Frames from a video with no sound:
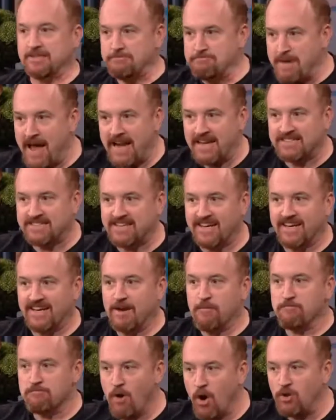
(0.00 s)
It's medicine.
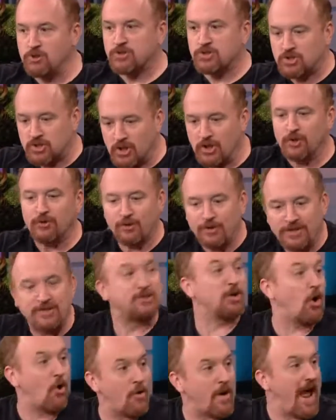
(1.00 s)
Most children
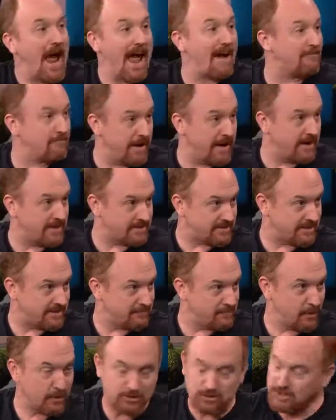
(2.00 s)
don't have medicine.
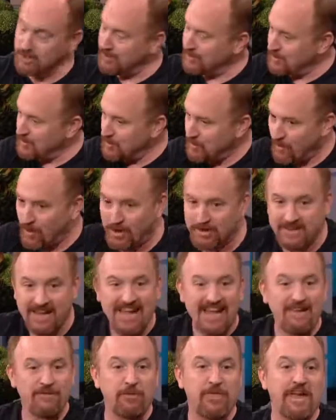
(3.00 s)
Right. Most children in the world,
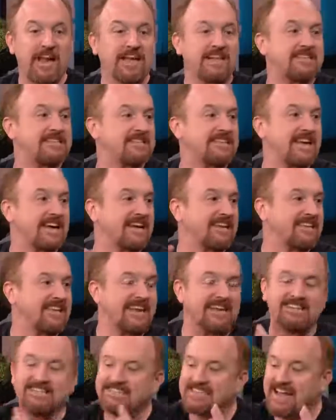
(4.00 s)
they get sick, they
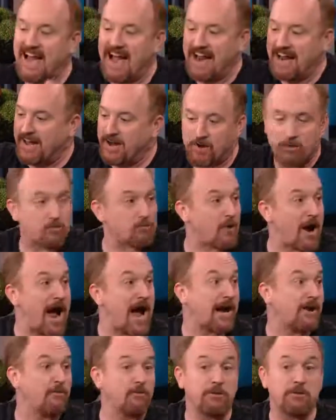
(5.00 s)
die on a
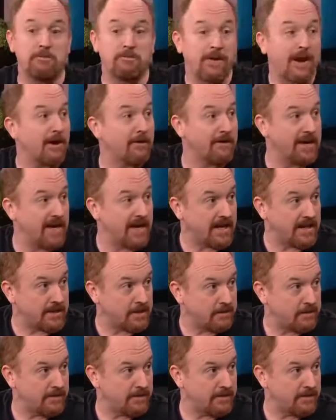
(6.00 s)
rock with a bear eating them.